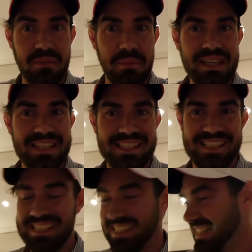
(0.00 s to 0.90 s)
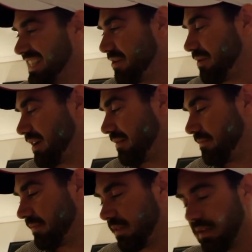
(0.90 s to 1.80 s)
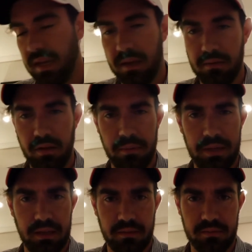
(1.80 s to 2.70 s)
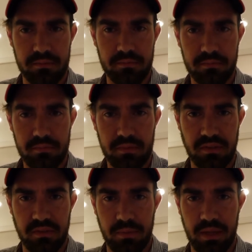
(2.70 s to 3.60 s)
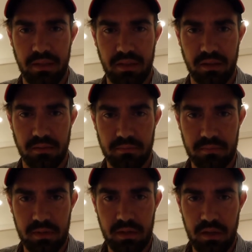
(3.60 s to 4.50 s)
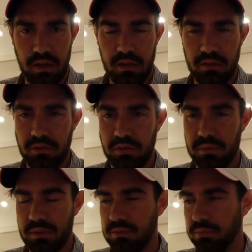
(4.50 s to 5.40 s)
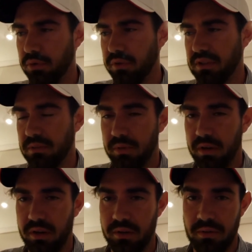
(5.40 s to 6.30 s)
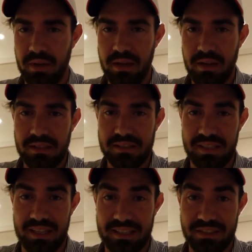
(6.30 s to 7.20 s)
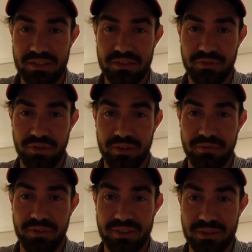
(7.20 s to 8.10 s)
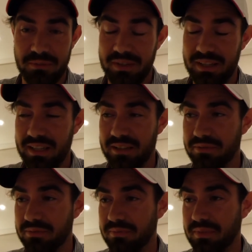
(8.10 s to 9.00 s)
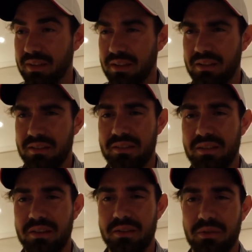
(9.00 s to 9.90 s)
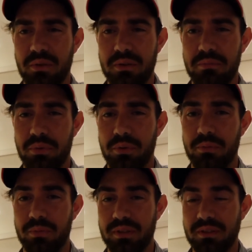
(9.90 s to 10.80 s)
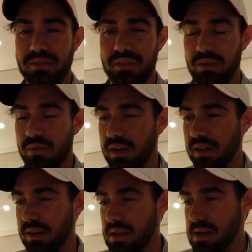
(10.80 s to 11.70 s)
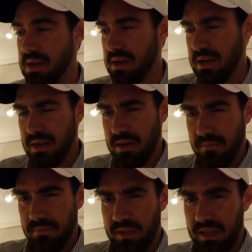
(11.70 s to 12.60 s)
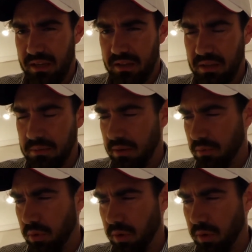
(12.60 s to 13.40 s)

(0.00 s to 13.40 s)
of the beast. So, yeah, I'm here. That's the main thing. Do some exploring tomorrow, / try and find somewhere to live. Kind of quite an important one. So yeah, gonna be up